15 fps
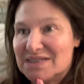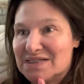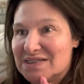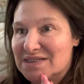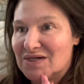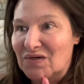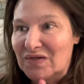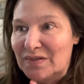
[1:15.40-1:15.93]

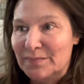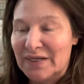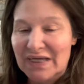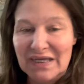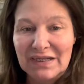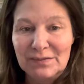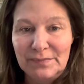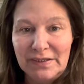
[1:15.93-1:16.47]
talking about
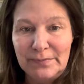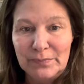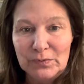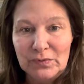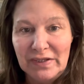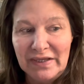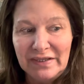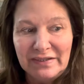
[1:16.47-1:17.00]
killing people
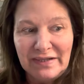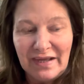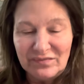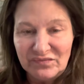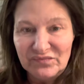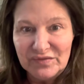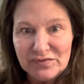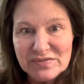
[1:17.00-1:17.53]
and having
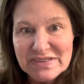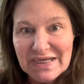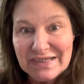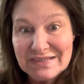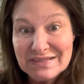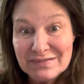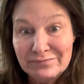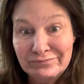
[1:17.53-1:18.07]
phone
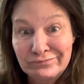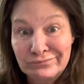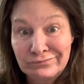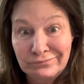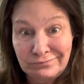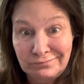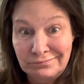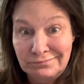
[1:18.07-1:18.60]
sex.
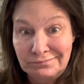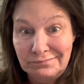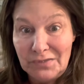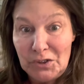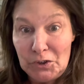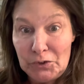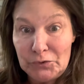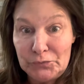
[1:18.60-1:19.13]

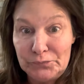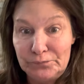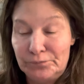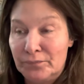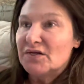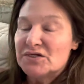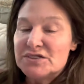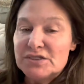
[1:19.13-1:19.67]
Ooh.
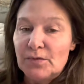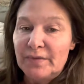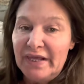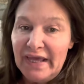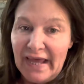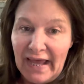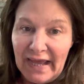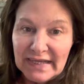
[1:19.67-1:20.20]
There's so many
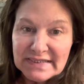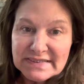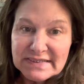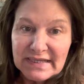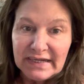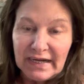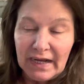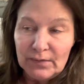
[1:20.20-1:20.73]
gags
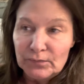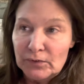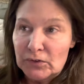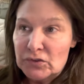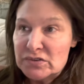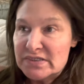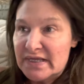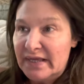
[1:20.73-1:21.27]
and eye
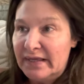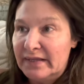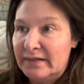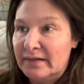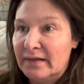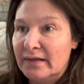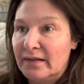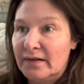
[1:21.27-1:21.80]
rolls and
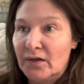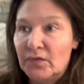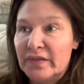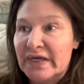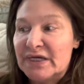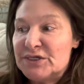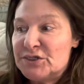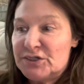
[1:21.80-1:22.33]
no
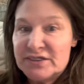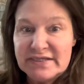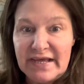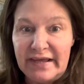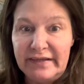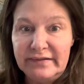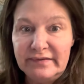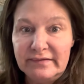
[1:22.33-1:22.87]
thanks, just
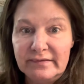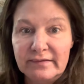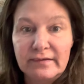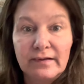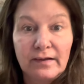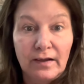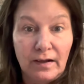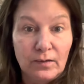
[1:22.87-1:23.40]
ate
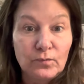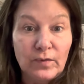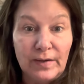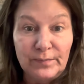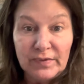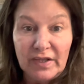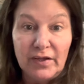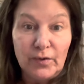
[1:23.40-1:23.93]
right
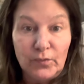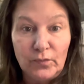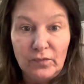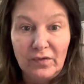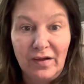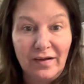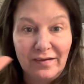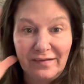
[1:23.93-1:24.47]
below
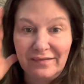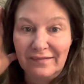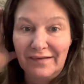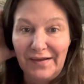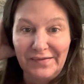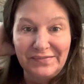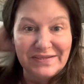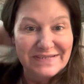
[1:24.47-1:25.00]

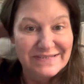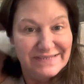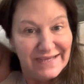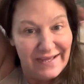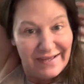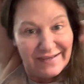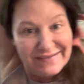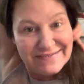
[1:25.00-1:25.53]
these
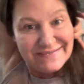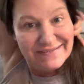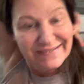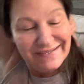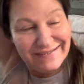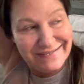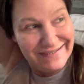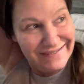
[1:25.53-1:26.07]
texts.
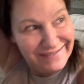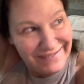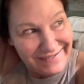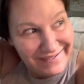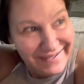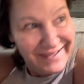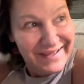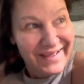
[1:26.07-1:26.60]

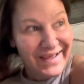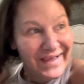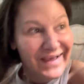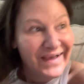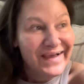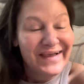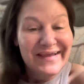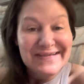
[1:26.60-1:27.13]

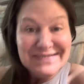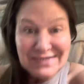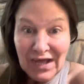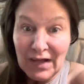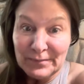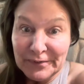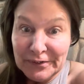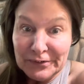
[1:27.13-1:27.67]
It's
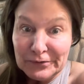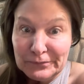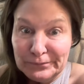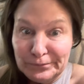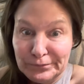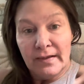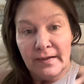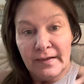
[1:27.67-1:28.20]
comical.
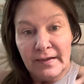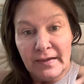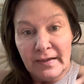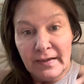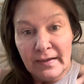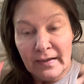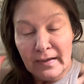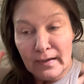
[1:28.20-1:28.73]

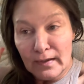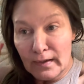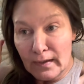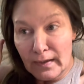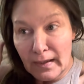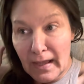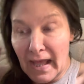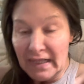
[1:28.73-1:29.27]

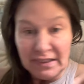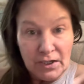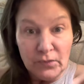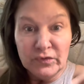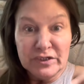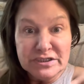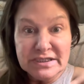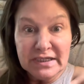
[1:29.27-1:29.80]
I know
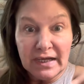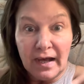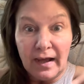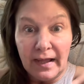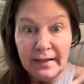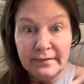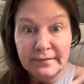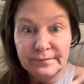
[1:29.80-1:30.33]
there's a
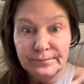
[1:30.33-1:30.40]
God.